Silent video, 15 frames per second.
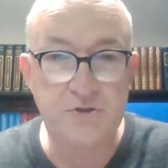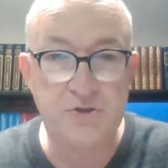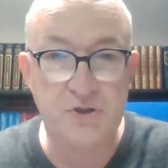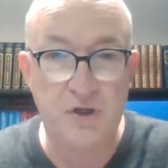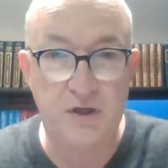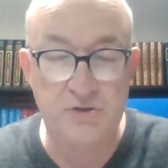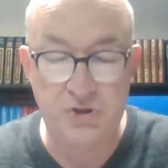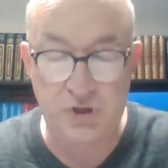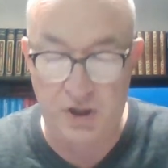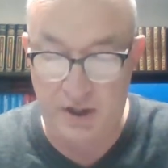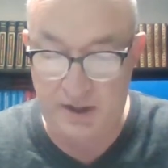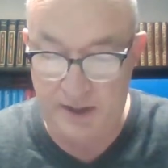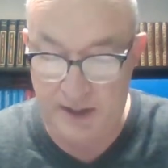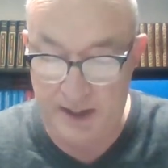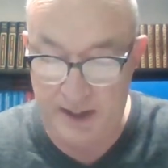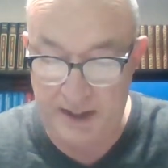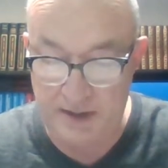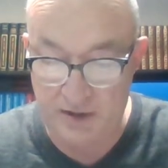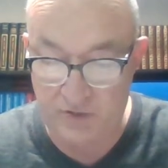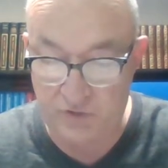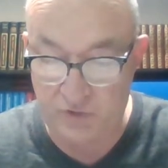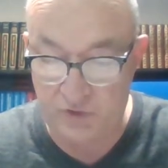John, 8
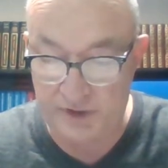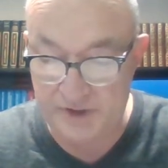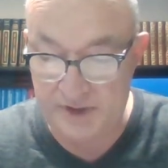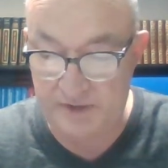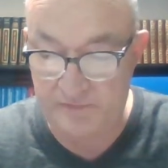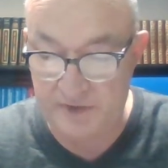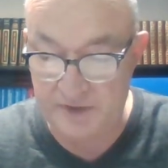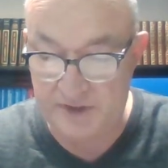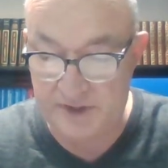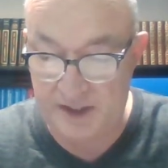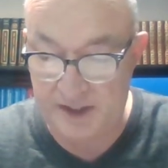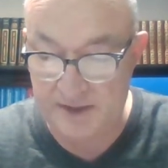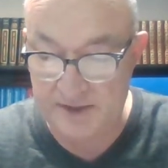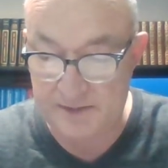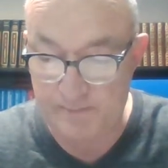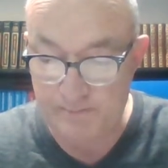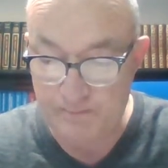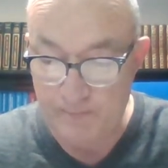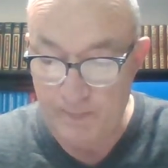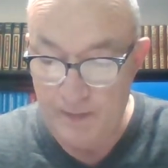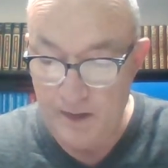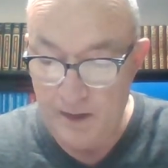37 says,
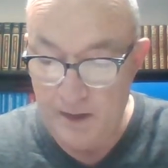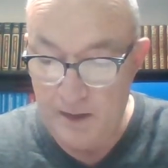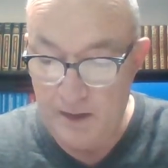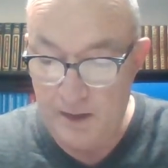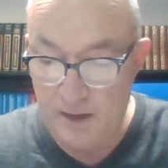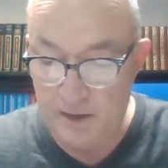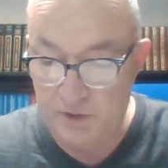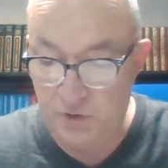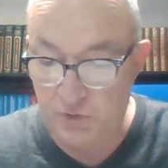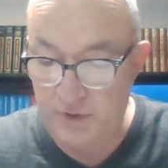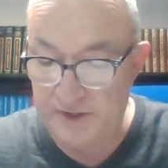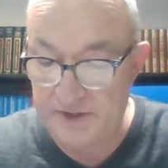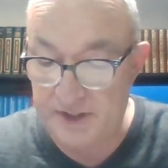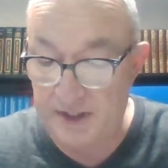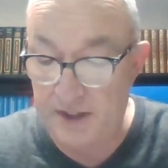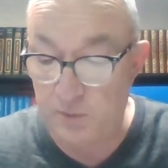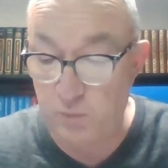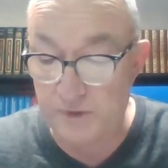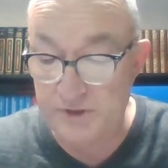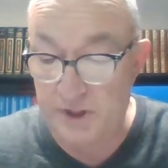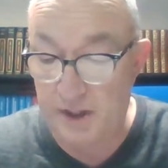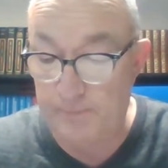uh, To this end
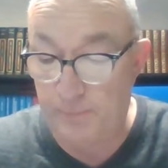was I